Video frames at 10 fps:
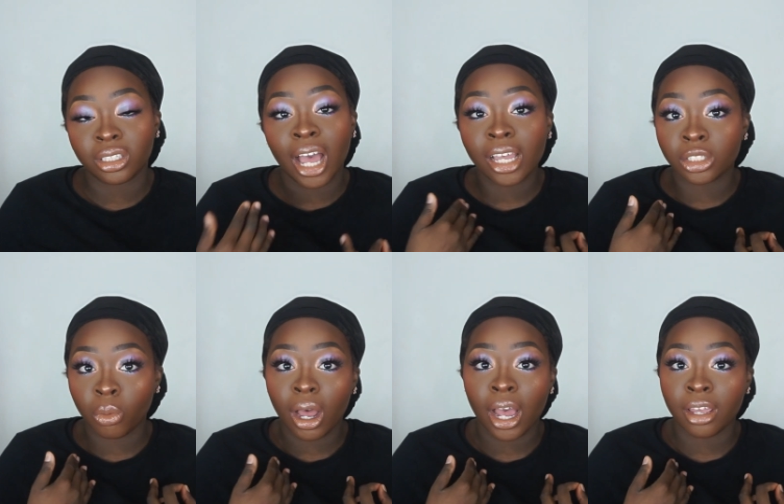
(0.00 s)
That is
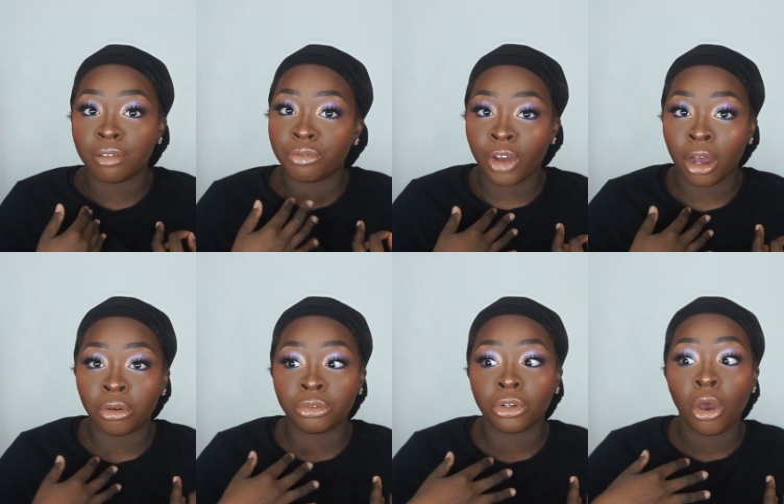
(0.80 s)
what I have
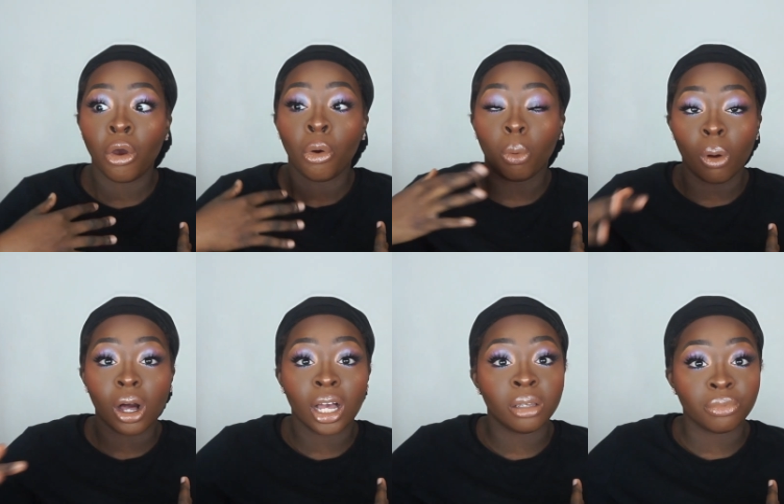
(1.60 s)
found while
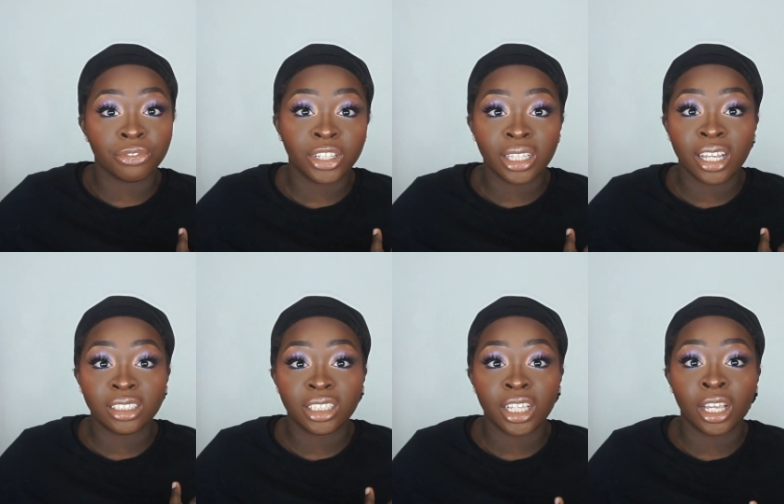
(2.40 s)
I'm
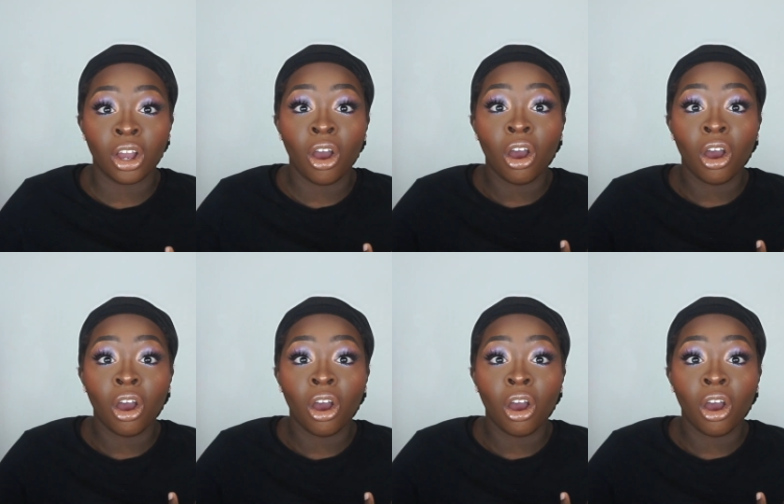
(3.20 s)
freelancing